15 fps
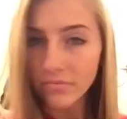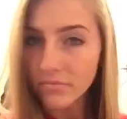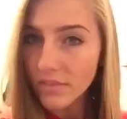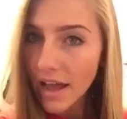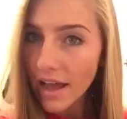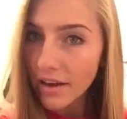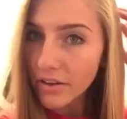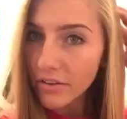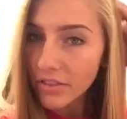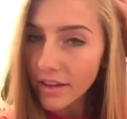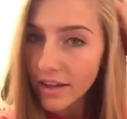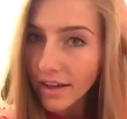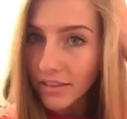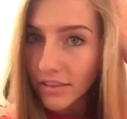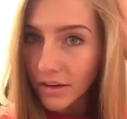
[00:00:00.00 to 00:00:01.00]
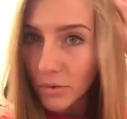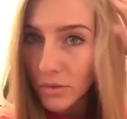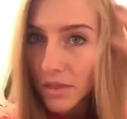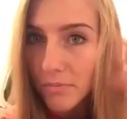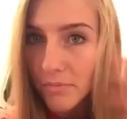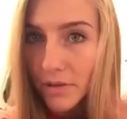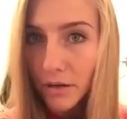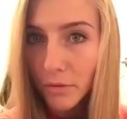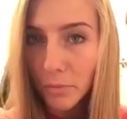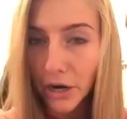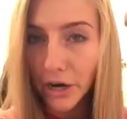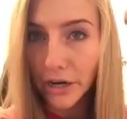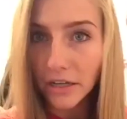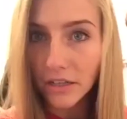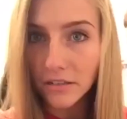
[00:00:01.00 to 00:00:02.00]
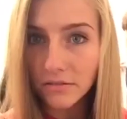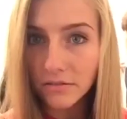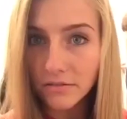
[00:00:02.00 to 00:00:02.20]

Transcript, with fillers: How do you think I'd look with the middle part?